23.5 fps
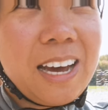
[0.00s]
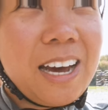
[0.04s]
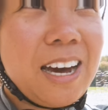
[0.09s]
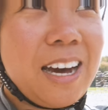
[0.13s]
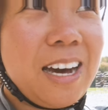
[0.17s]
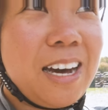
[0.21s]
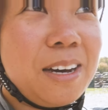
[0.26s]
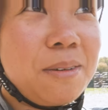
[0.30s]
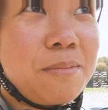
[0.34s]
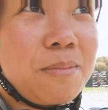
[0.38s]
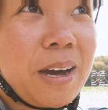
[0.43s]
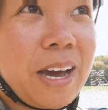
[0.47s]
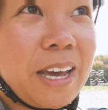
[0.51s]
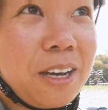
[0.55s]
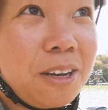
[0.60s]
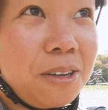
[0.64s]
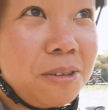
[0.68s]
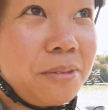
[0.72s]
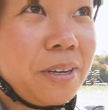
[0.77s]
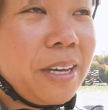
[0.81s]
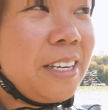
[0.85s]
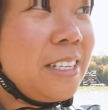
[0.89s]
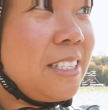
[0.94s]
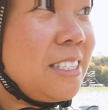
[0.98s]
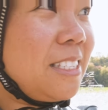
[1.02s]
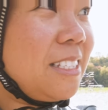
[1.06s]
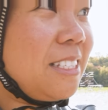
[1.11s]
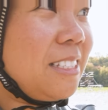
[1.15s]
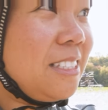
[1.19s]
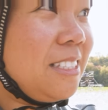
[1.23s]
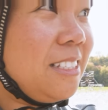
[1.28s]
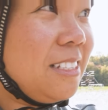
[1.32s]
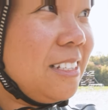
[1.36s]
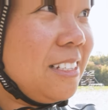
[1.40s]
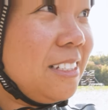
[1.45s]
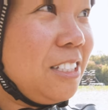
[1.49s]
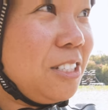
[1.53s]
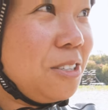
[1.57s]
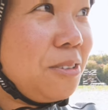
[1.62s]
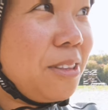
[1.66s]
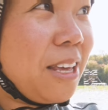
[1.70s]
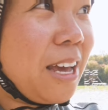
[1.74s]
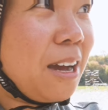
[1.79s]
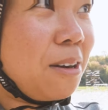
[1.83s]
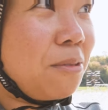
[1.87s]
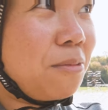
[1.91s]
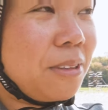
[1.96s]
um, I always
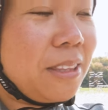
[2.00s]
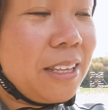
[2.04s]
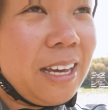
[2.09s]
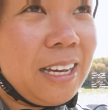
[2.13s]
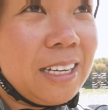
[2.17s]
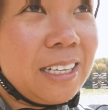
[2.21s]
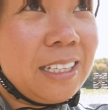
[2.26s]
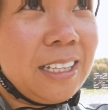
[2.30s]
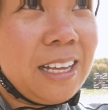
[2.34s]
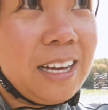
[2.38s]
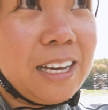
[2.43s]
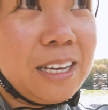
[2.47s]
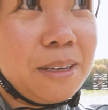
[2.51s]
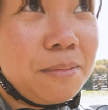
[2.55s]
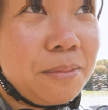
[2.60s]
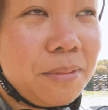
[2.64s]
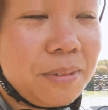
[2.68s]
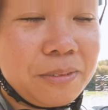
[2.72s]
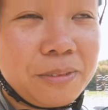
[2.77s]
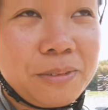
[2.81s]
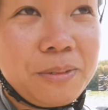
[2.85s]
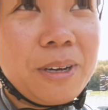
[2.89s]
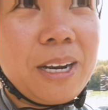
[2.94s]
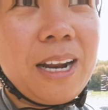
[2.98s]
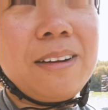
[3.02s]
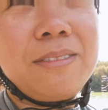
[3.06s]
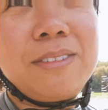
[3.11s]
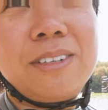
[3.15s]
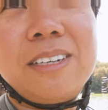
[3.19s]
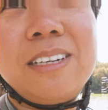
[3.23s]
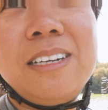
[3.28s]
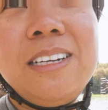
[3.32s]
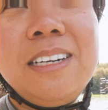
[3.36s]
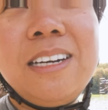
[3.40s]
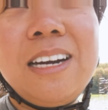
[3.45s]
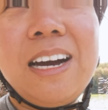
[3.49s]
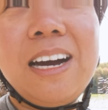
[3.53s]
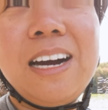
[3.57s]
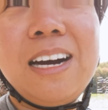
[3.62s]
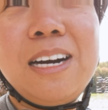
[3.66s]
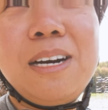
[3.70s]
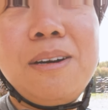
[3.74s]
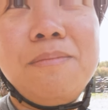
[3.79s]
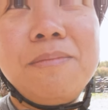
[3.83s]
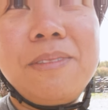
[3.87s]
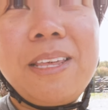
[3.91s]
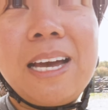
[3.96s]
do that with that climb, whatever.
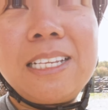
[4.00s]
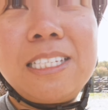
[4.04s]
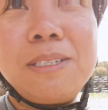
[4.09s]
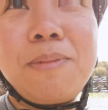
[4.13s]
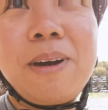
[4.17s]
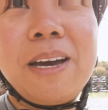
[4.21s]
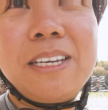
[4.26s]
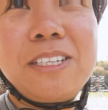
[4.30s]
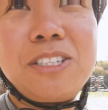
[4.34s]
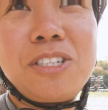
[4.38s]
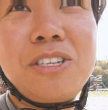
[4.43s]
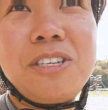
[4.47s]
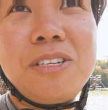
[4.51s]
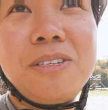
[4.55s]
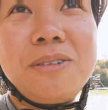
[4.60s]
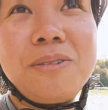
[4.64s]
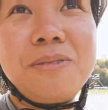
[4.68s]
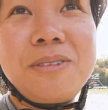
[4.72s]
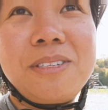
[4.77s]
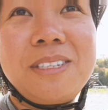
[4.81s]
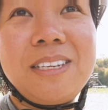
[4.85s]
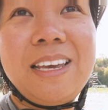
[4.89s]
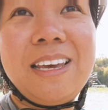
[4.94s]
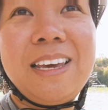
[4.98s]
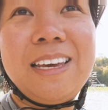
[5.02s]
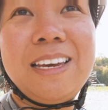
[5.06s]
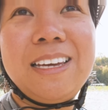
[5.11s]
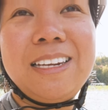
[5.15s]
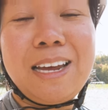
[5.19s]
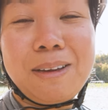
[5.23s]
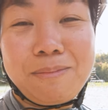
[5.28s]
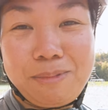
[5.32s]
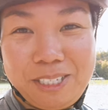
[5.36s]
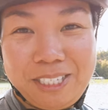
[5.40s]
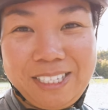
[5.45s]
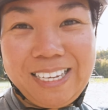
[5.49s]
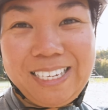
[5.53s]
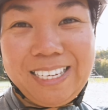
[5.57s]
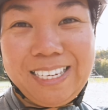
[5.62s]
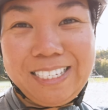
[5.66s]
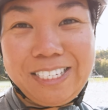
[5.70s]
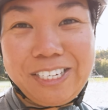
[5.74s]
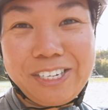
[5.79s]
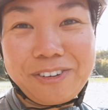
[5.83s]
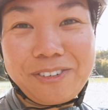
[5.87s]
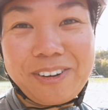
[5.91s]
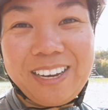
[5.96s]
Um, that's my excuse and I'm
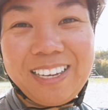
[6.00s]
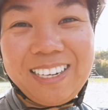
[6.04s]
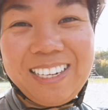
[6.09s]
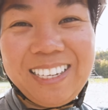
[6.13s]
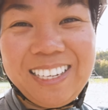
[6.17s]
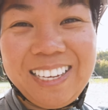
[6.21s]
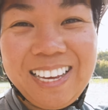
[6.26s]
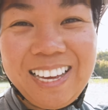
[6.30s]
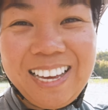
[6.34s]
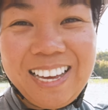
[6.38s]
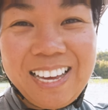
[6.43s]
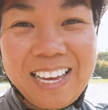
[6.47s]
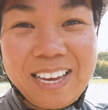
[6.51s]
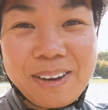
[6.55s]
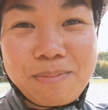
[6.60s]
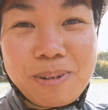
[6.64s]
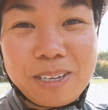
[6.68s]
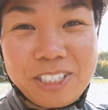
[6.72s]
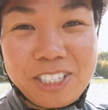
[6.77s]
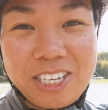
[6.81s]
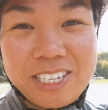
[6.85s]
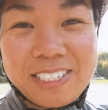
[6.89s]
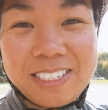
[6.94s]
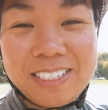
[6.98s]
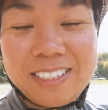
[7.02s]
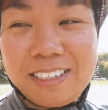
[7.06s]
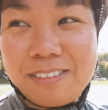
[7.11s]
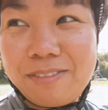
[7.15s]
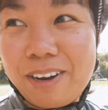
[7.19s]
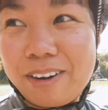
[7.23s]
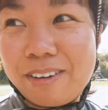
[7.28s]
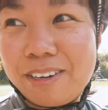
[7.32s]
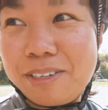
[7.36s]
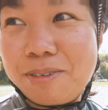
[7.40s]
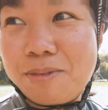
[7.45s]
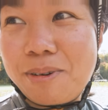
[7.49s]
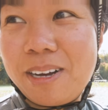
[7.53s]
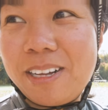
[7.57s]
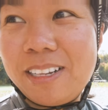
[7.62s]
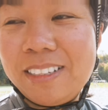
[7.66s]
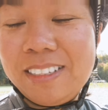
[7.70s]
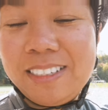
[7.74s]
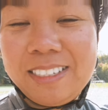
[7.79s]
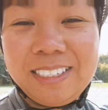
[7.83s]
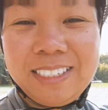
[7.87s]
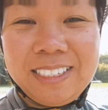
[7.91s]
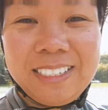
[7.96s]
sticking to it. But Jason did very
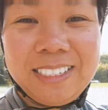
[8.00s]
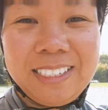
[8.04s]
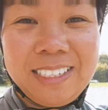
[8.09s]
well.